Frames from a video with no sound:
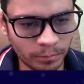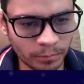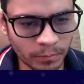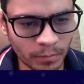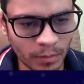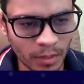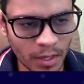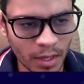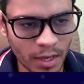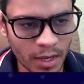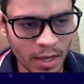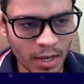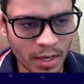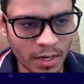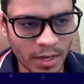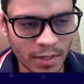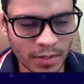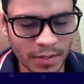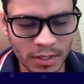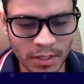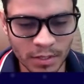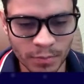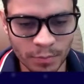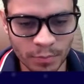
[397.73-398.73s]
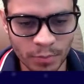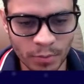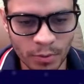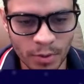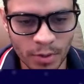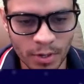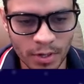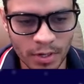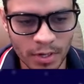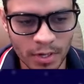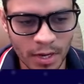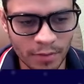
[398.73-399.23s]
And at this
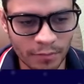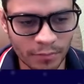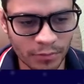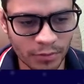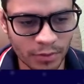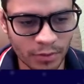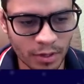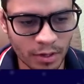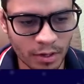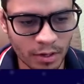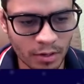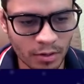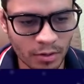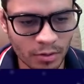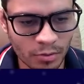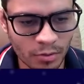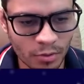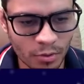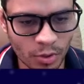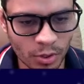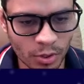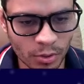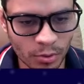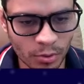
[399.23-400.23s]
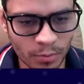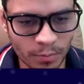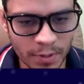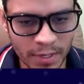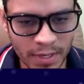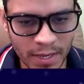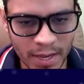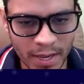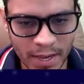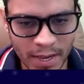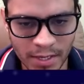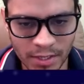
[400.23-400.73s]
point, after rook to
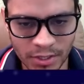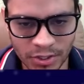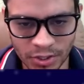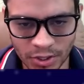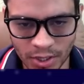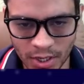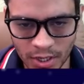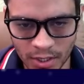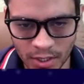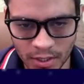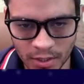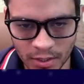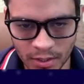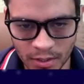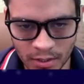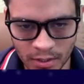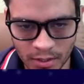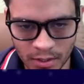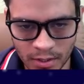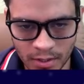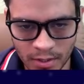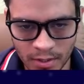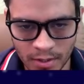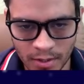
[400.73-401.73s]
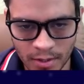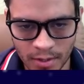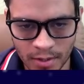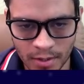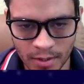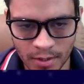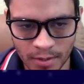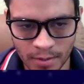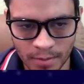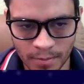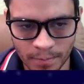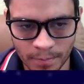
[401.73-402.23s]
b8 check,
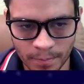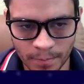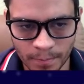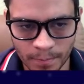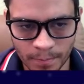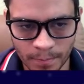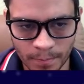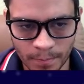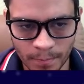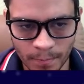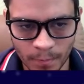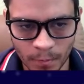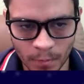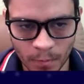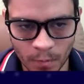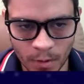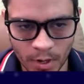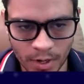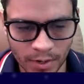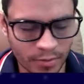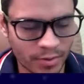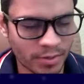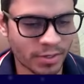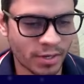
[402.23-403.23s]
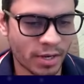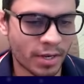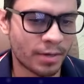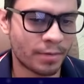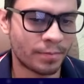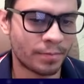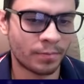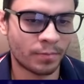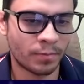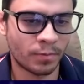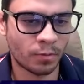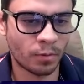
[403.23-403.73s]
white resign.
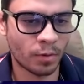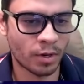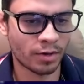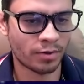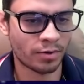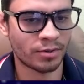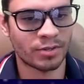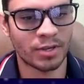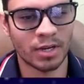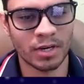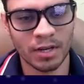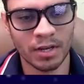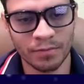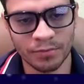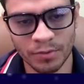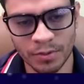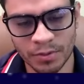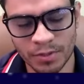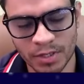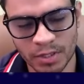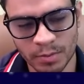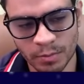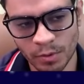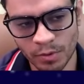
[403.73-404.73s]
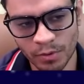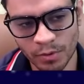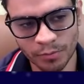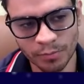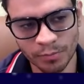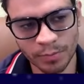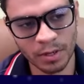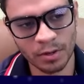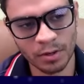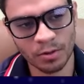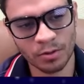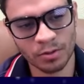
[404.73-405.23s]
White resign after this move
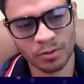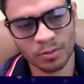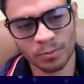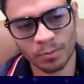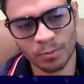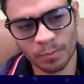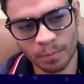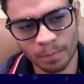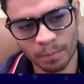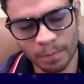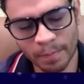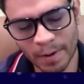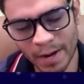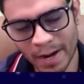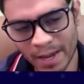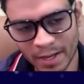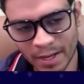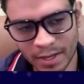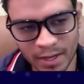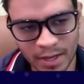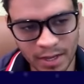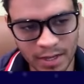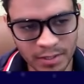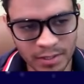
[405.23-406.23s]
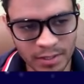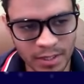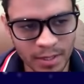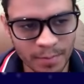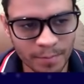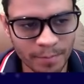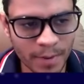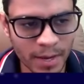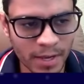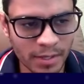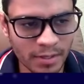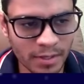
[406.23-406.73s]
because black has a
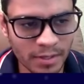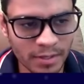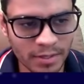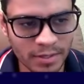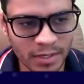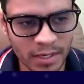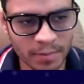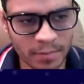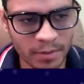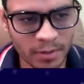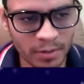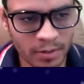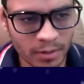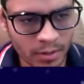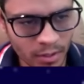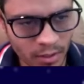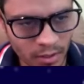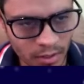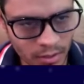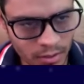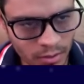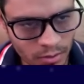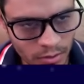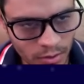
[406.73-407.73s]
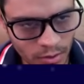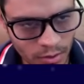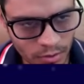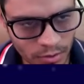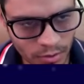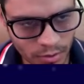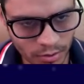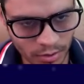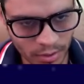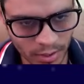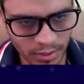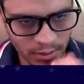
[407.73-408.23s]
mate in 7. So
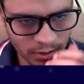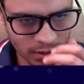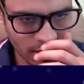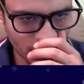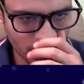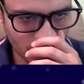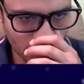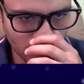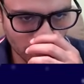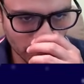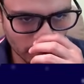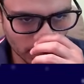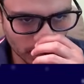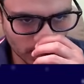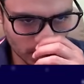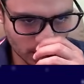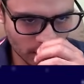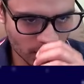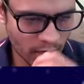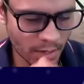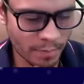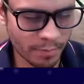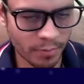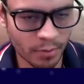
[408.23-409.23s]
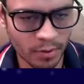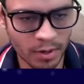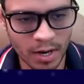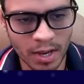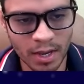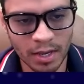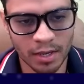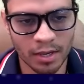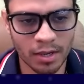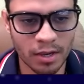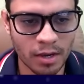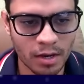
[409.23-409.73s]
just as a sample
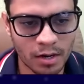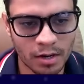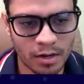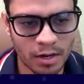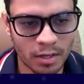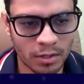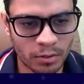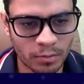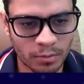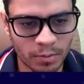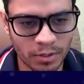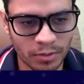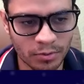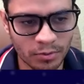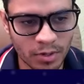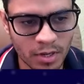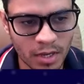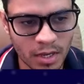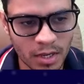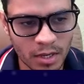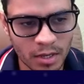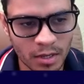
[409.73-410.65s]
line here, knight to b3,